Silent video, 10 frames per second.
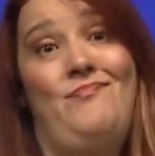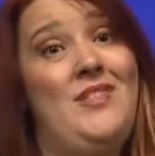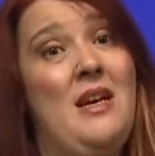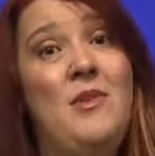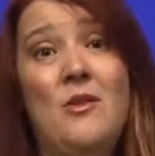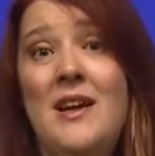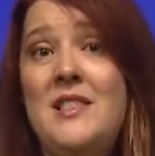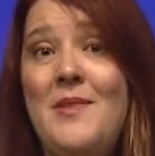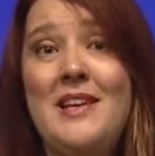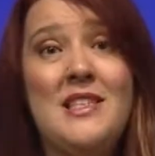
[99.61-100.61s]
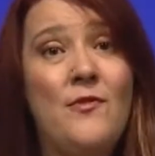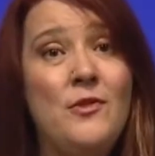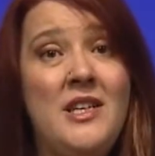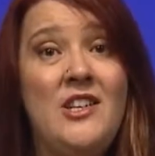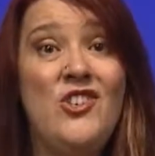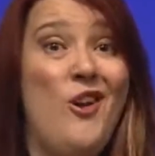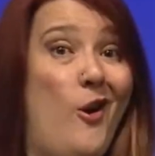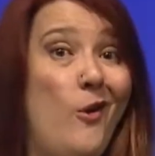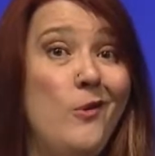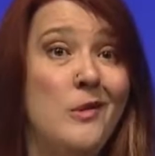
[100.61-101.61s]
Some of the recipes in the first edition
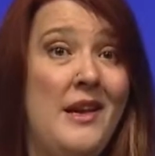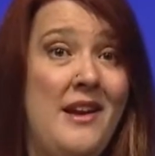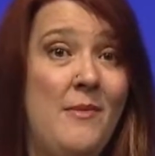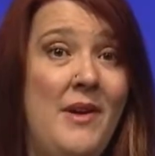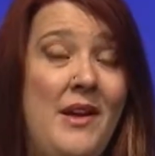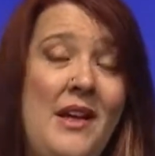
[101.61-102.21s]
are lame.